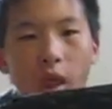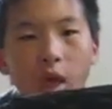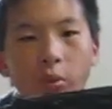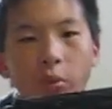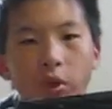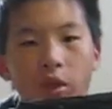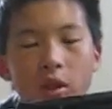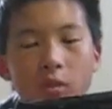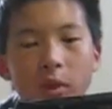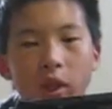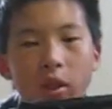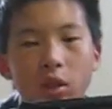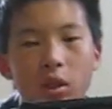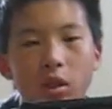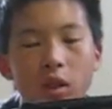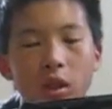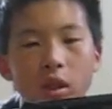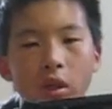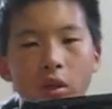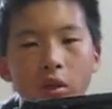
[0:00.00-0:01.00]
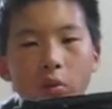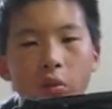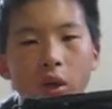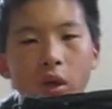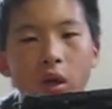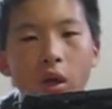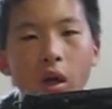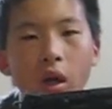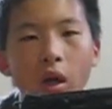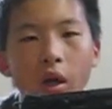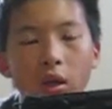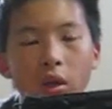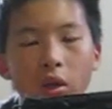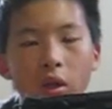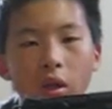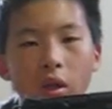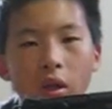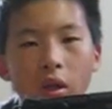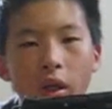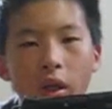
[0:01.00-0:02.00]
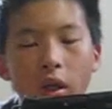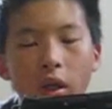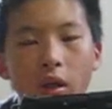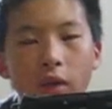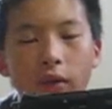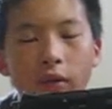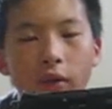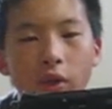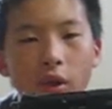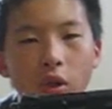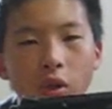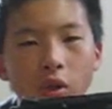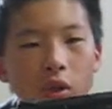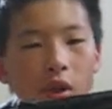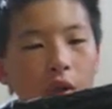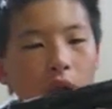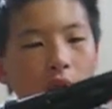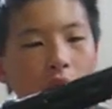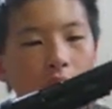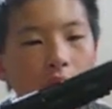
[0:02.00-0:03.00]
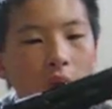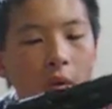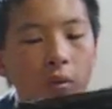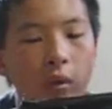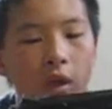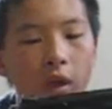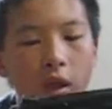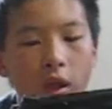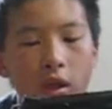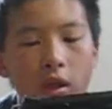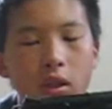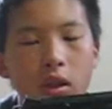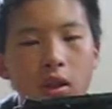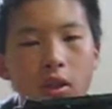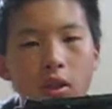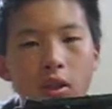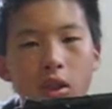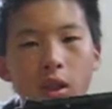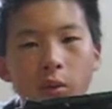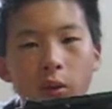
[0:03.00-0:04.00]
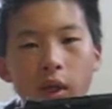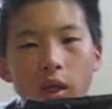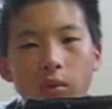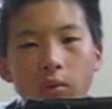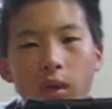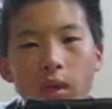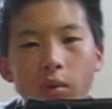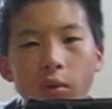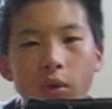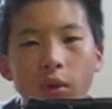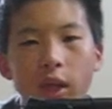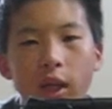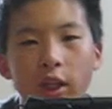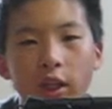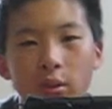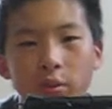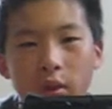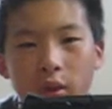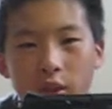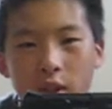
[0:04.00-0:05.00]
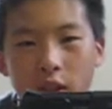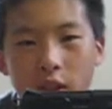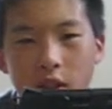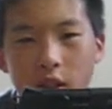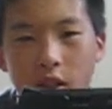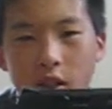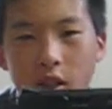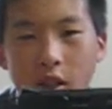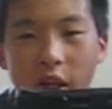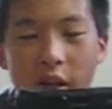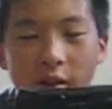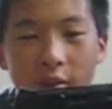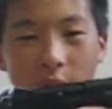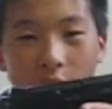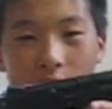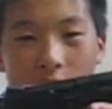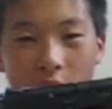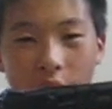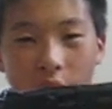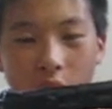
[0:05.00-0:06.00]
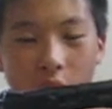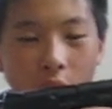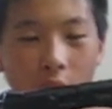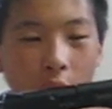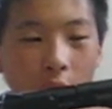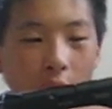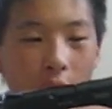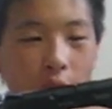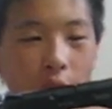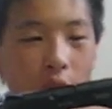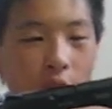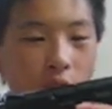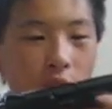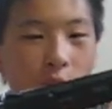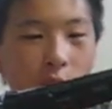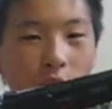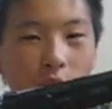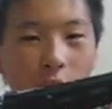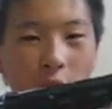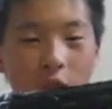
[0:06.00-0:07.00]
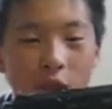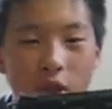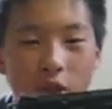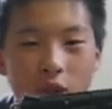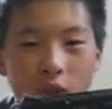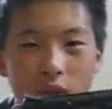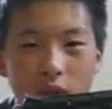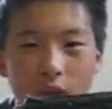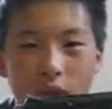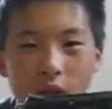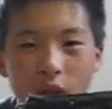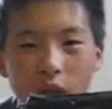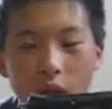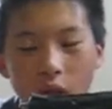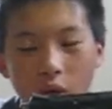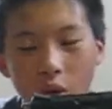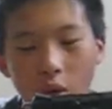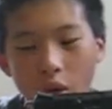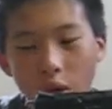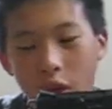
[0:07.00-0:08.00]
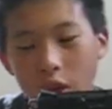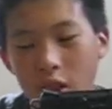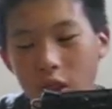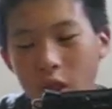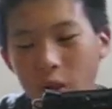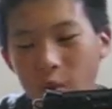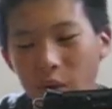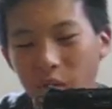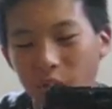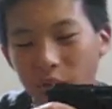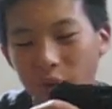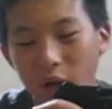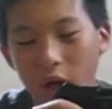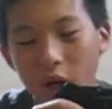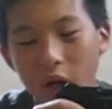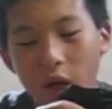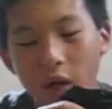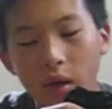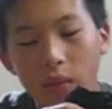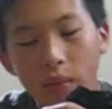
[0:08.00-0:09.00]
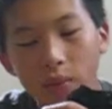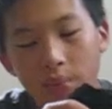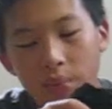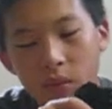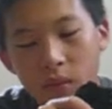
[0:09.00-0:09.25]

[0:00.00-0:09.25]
help, especially when you're in the field, because there's so many people that the positions have been given away simply because you see their orange tip of their gun.